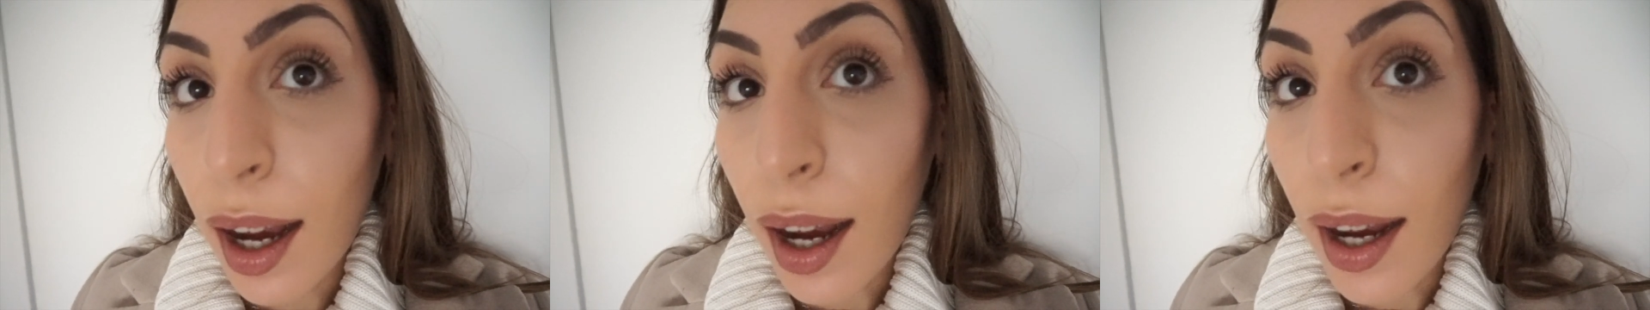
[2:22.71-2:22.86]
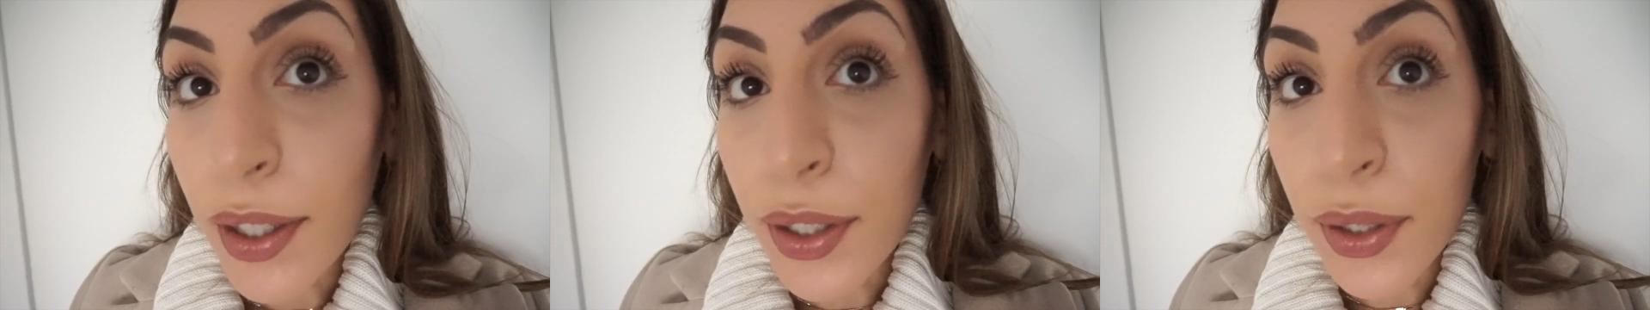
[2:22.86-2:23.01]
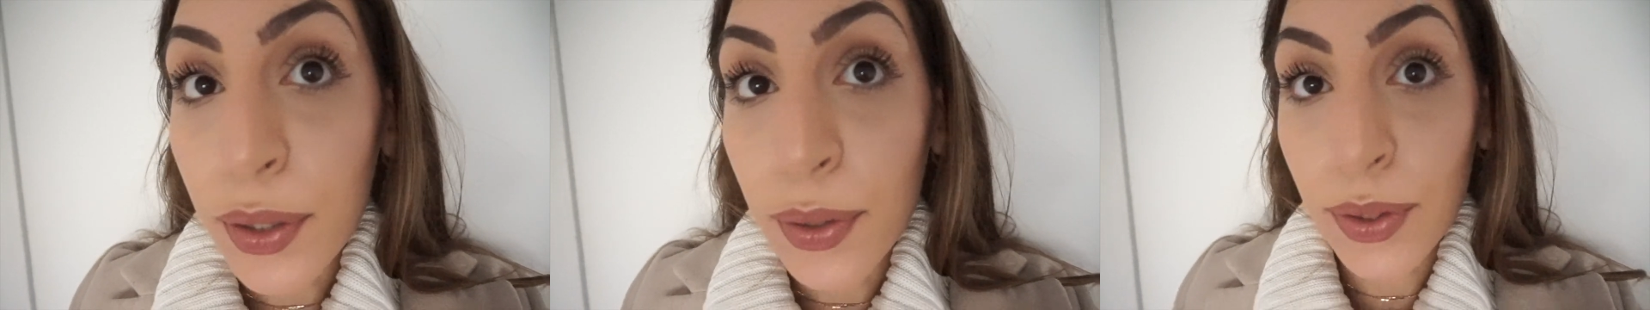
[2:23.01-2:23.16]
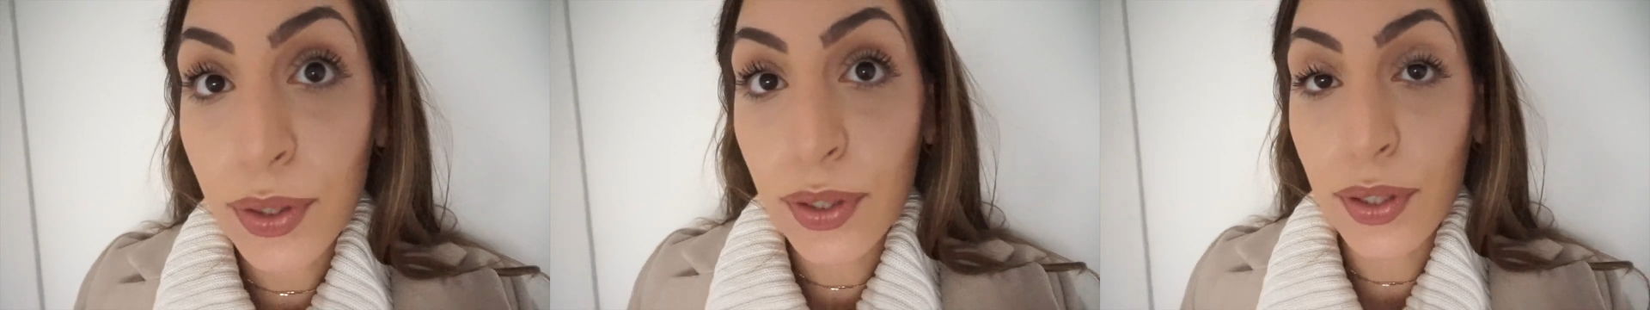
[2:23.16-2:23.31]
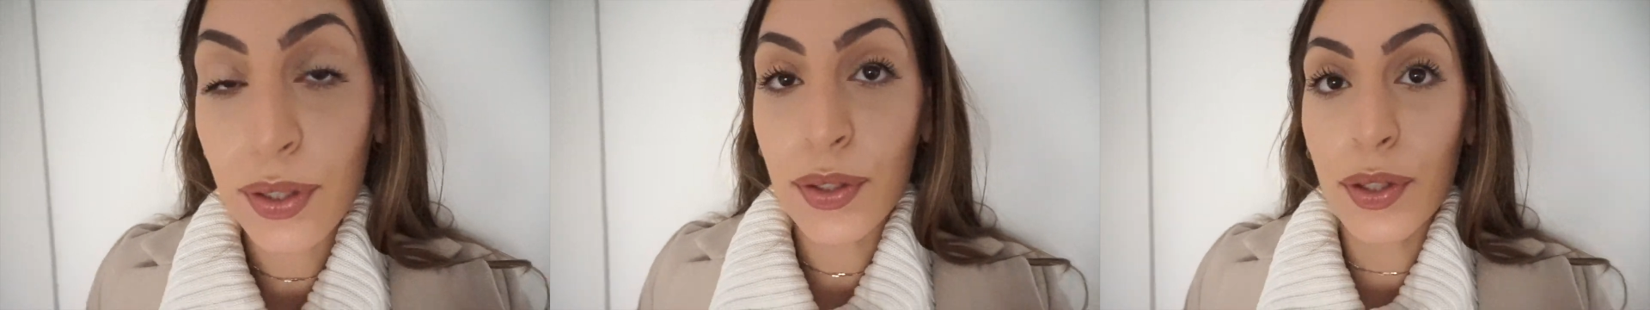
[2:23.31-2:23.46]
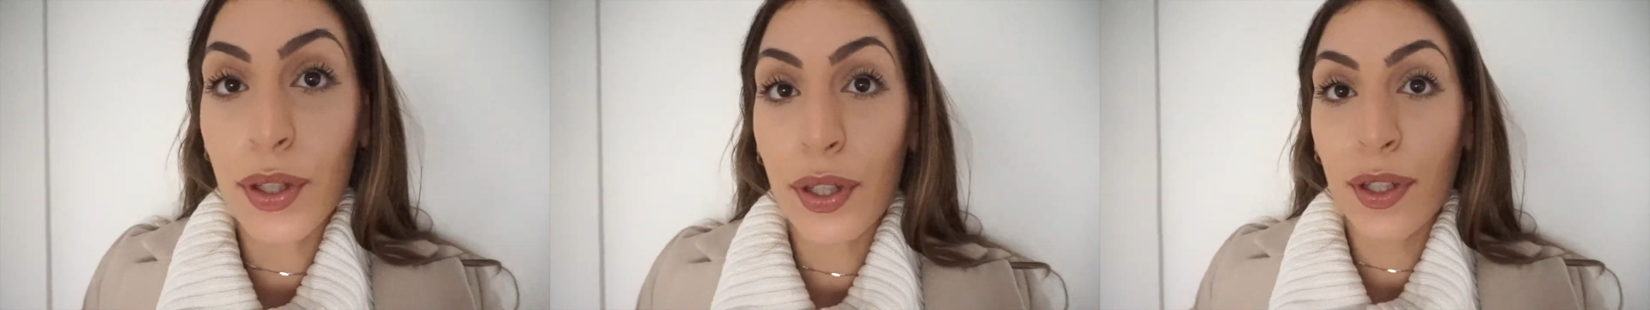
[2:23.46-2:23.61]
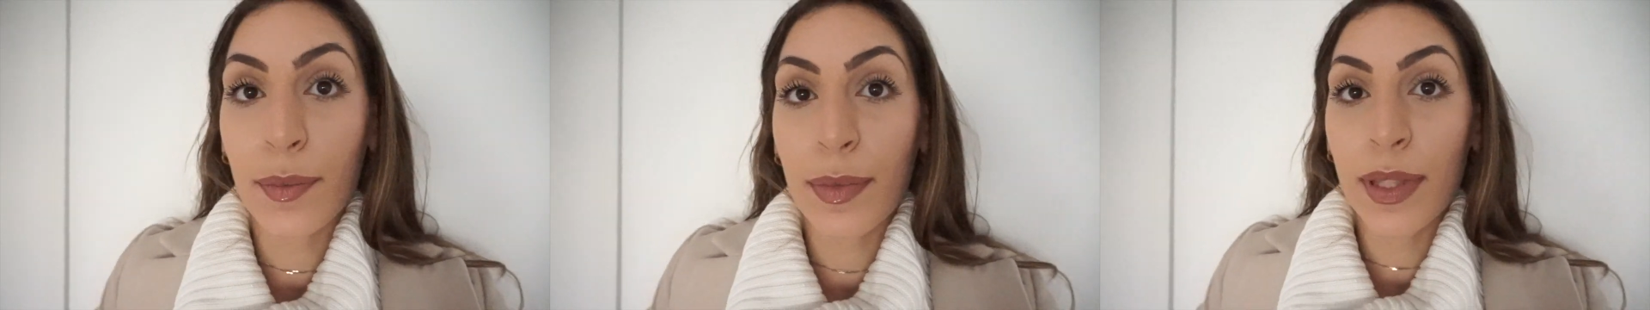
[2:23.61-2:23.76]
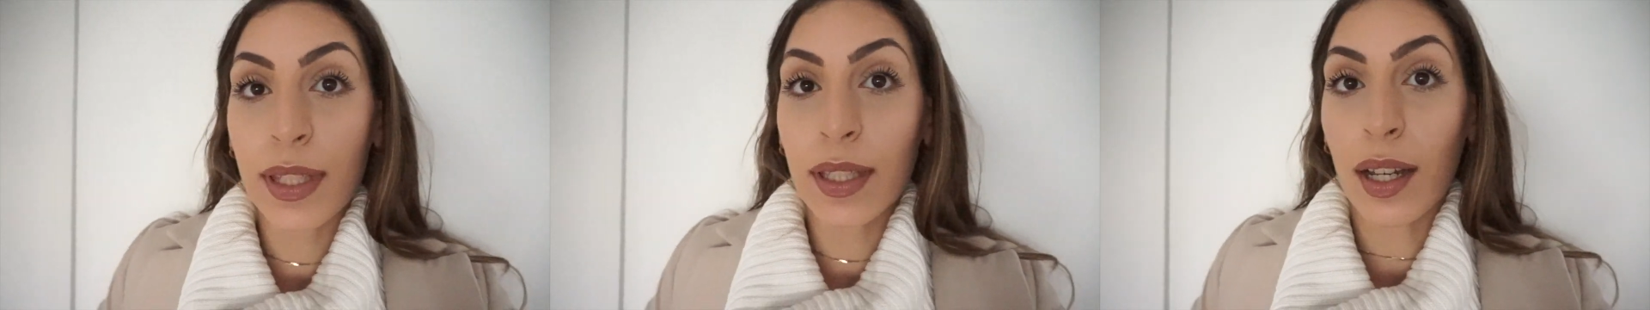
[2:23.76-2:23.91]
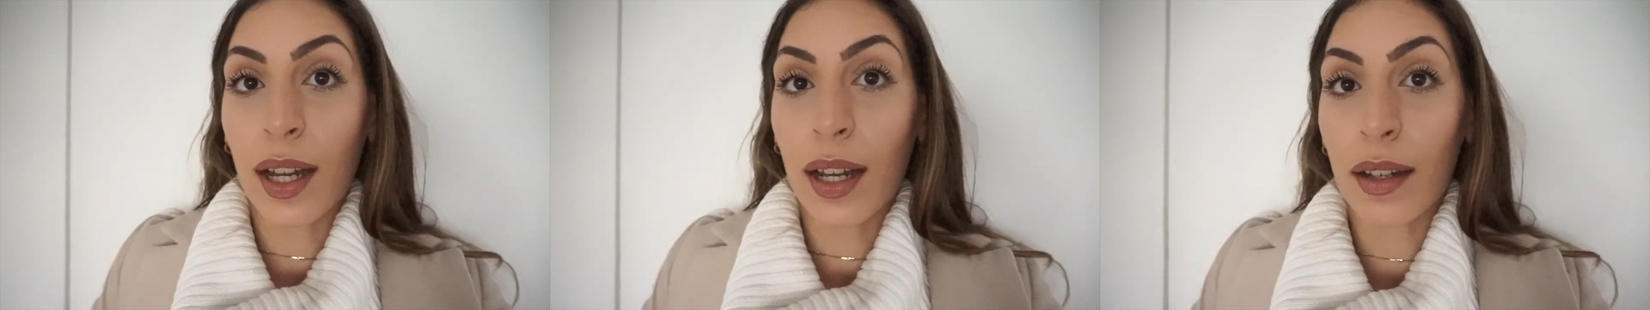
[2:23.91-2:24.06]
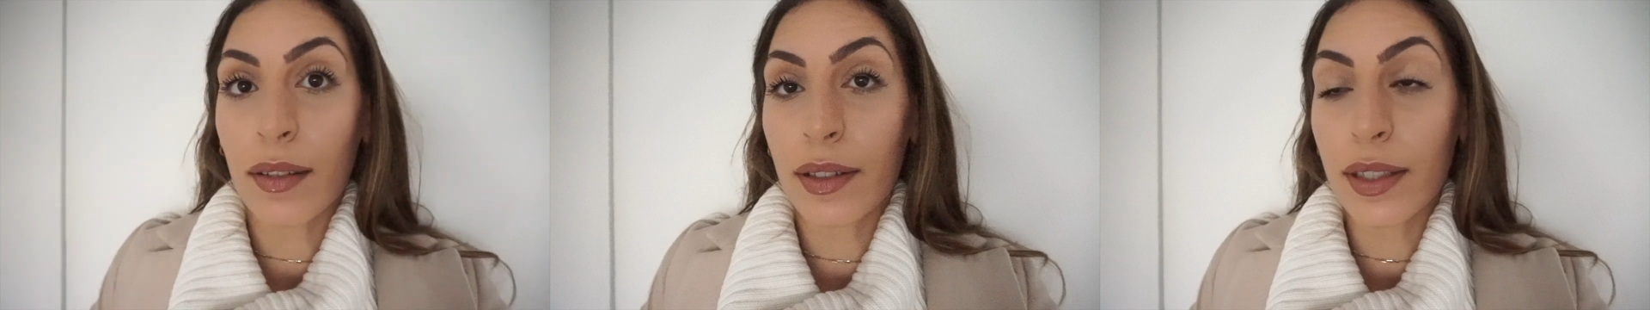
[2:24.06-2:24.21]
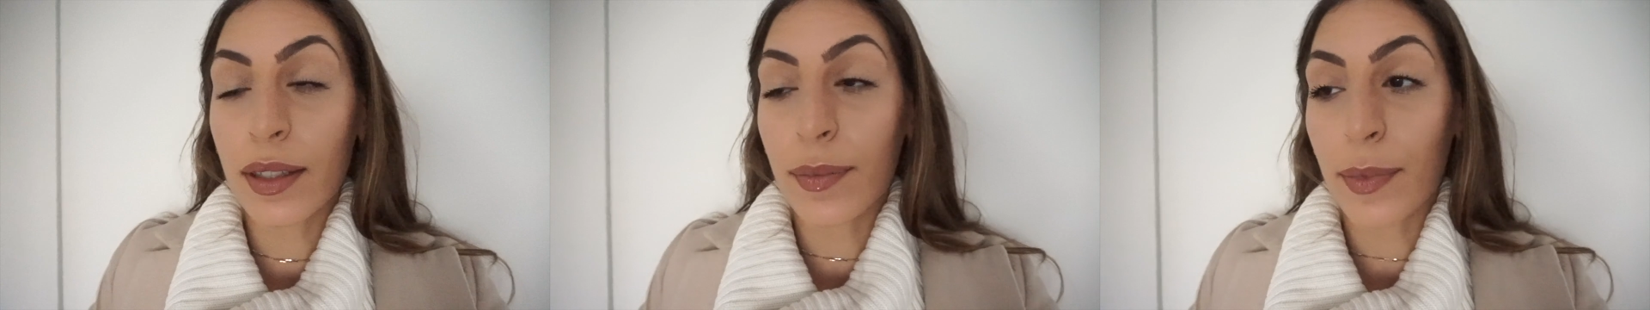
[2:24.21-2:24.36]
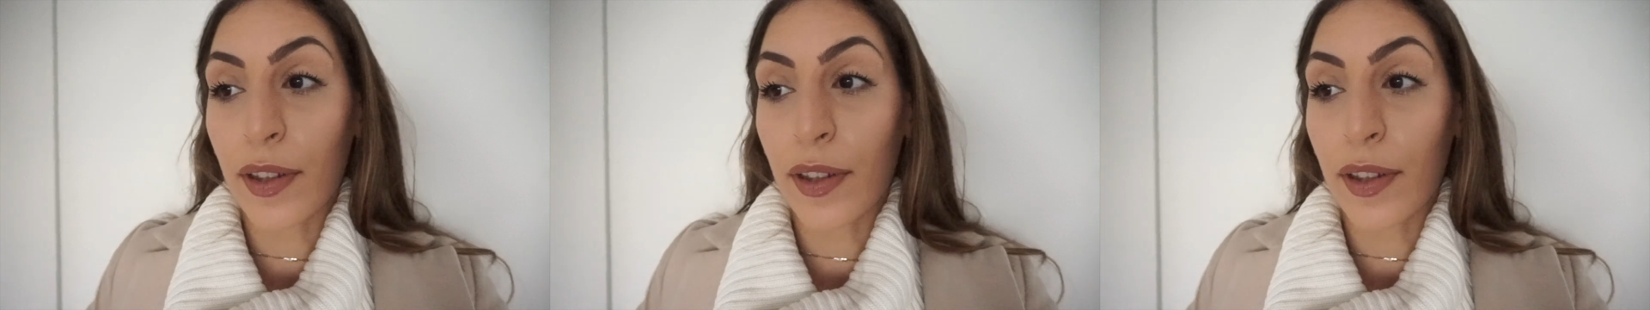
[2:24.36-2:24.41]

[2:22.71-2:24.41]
I used 2 mascaras,